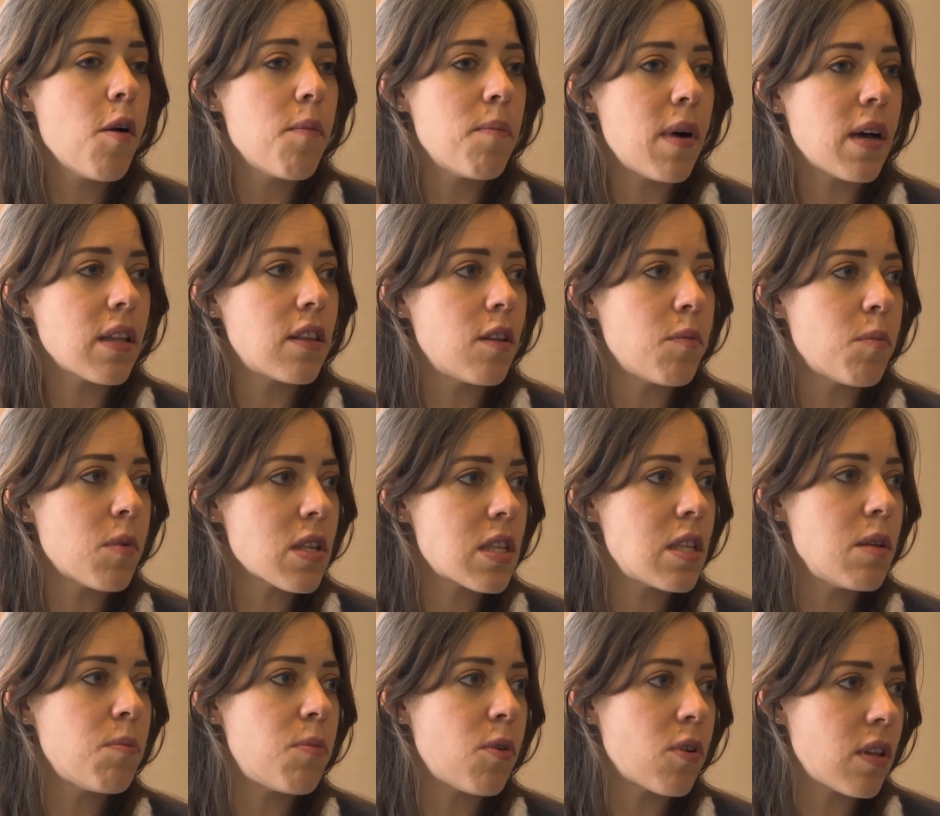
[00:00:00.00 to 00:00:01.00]
But the
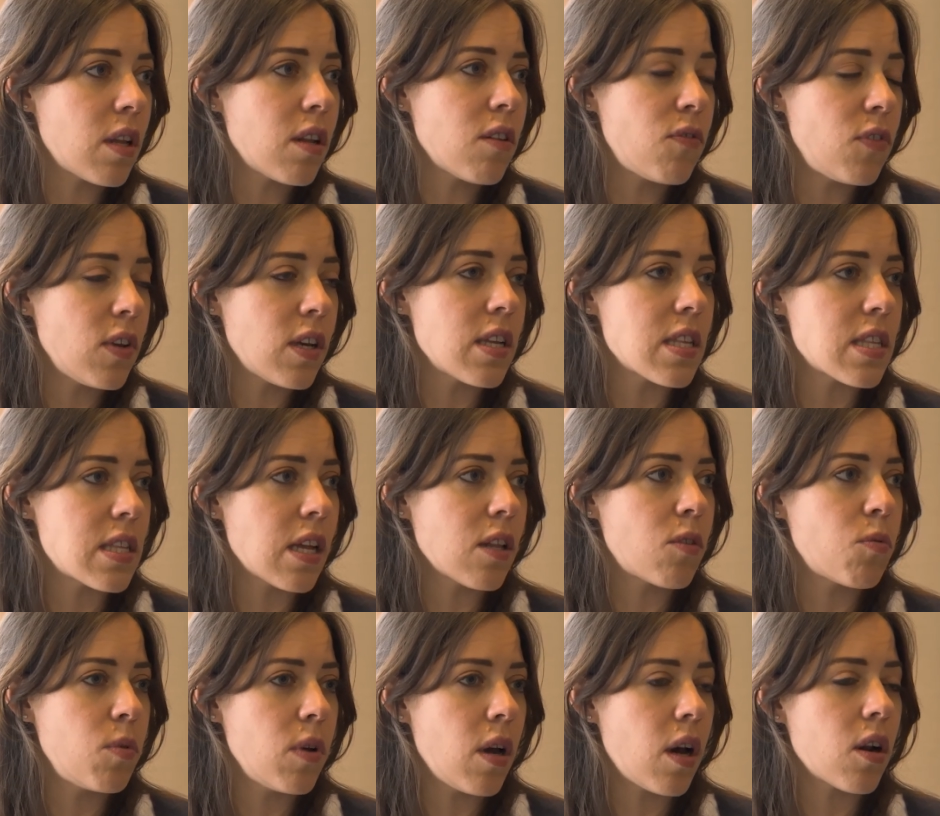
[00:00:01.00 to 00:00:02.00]
most important thing is
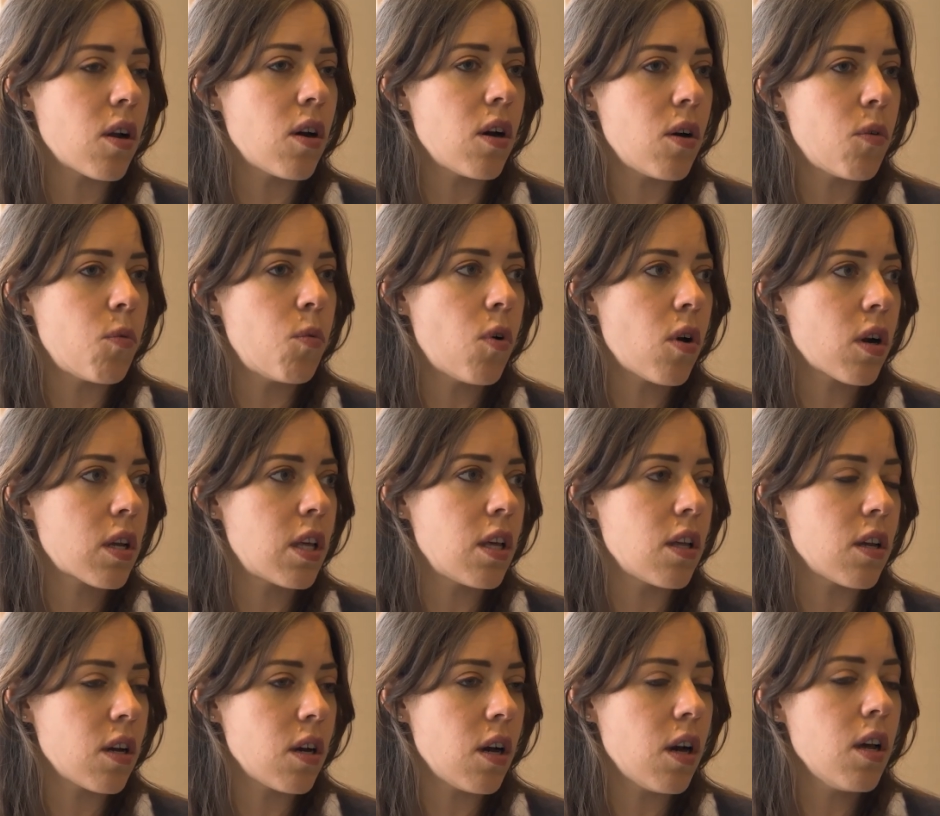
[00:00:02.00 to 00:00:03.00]
that we are
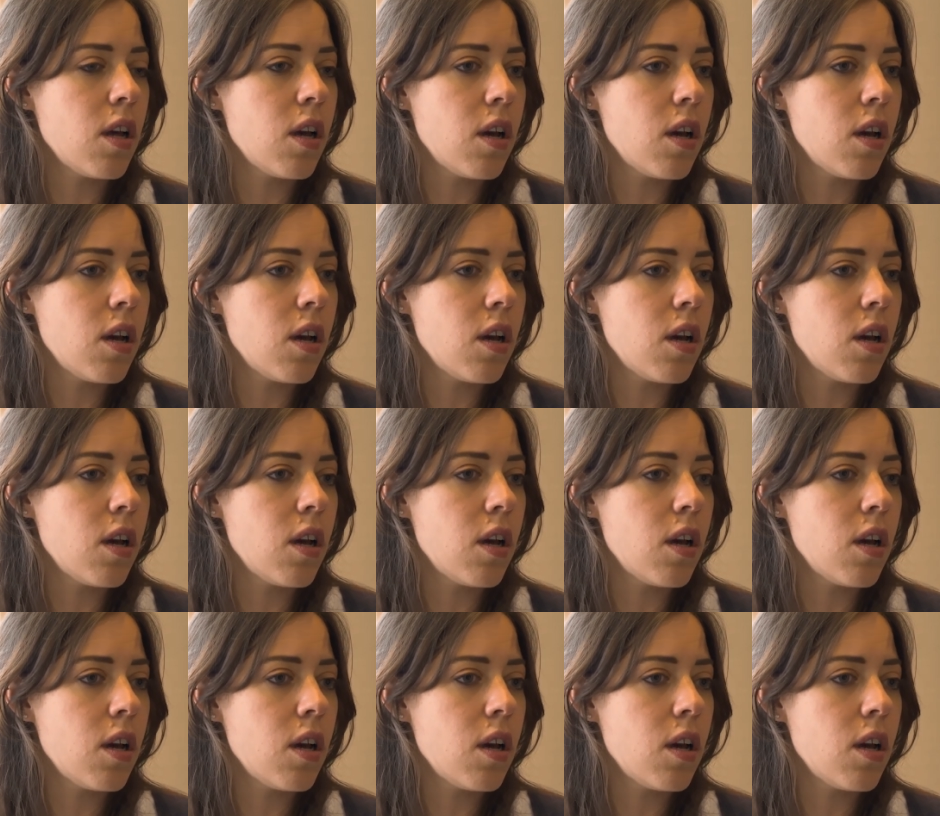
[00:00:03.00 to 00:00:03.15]
working